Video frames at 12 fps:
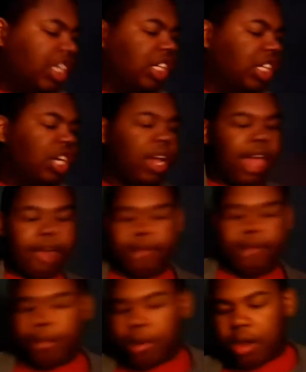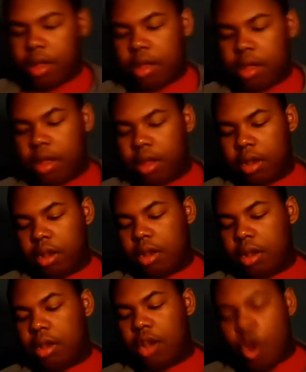Should have it,
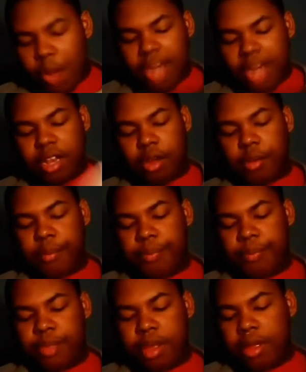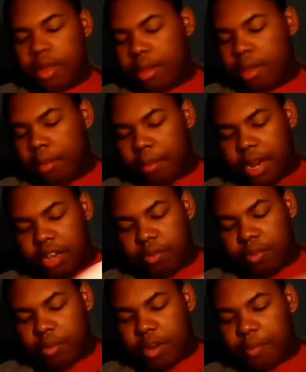bro. No, I don't. But
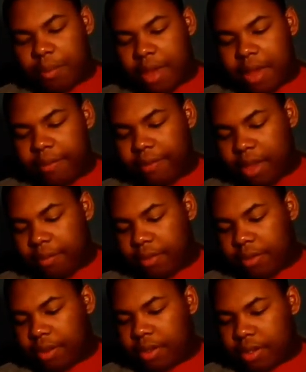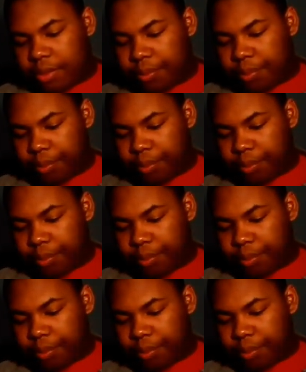it's one of my favorites